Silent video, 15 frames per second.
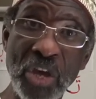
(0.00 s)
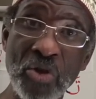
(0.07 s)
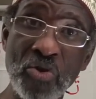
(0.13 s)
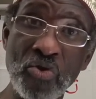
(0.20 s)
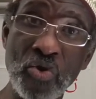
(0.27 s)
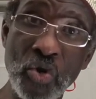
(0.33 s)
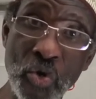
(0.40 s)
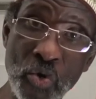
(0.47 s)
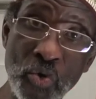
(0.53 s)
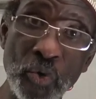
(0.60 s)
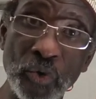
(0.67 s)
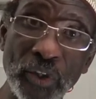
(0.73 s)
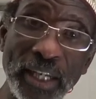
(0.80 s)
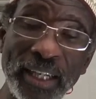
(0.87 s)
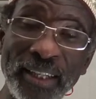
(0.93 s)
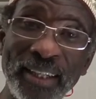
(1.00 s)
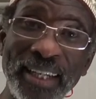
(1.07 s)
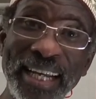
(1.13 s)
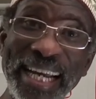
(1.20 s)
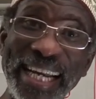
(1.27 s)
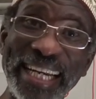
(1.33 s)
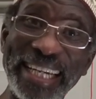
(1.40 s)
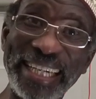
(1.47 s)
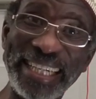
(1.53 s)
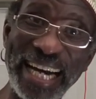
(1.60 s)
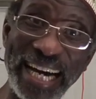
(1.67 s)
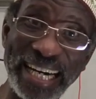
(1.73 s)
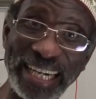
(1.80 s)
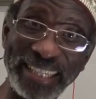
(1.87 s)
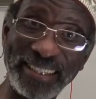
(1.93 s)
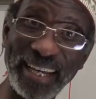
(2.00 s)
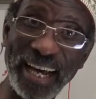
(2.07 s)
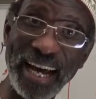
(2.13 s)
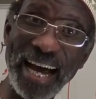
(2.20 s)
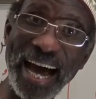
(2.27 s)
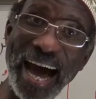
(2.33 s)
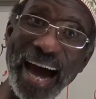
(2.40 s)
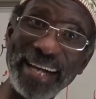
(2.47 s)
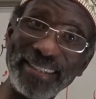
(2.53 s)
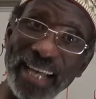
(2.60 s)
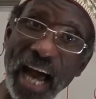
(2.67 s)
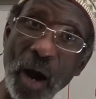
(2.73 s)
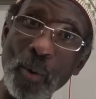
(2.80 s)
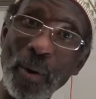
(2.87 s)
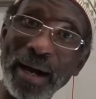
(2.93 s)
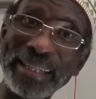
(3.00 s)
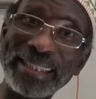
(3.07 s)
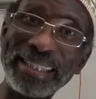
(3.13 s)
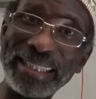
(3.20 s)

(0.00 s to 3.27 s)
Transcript: using Darasa as our